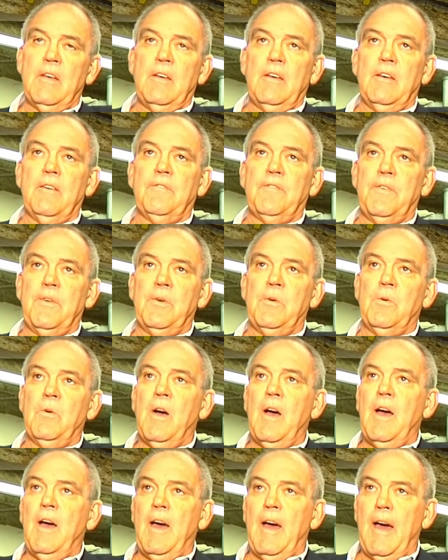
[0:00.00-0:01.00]
If you
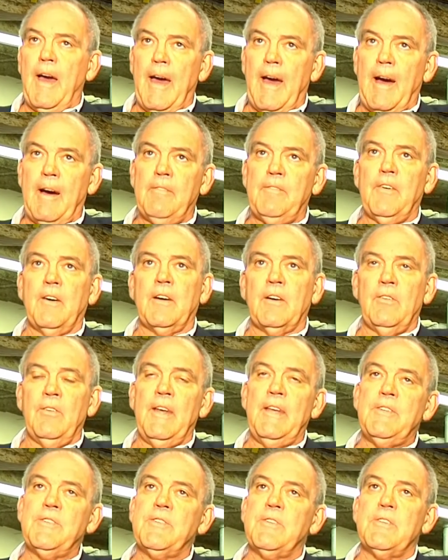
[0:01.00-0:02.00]
have a
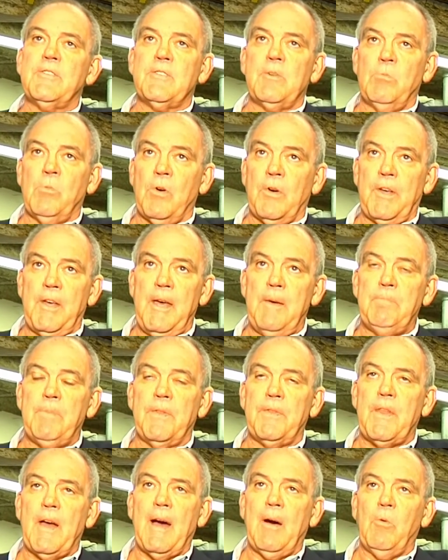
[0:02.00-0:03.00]
clean system, we'll keep
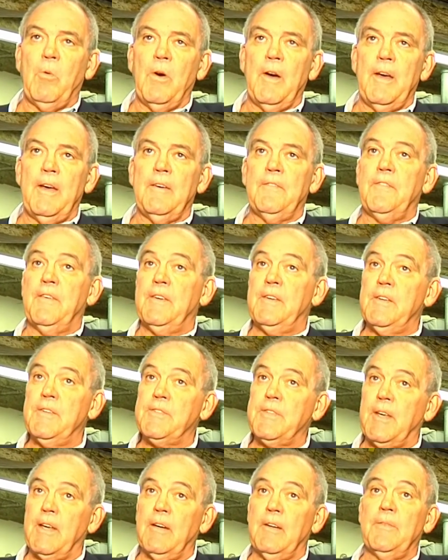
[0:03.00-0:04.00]
it that way. If it is
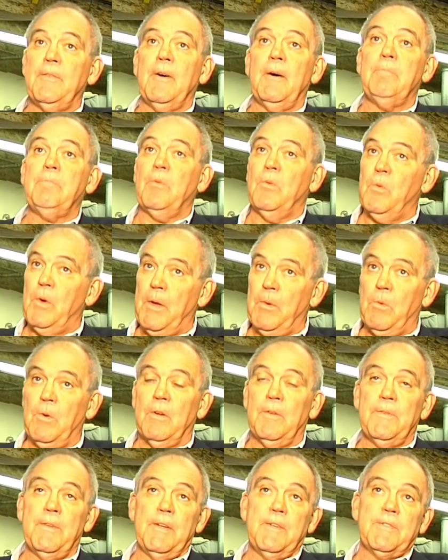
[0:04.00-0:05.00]
scaled up, we
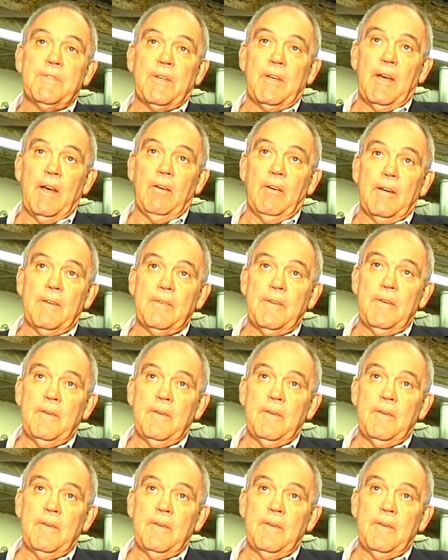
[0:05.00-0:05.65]
will descale it.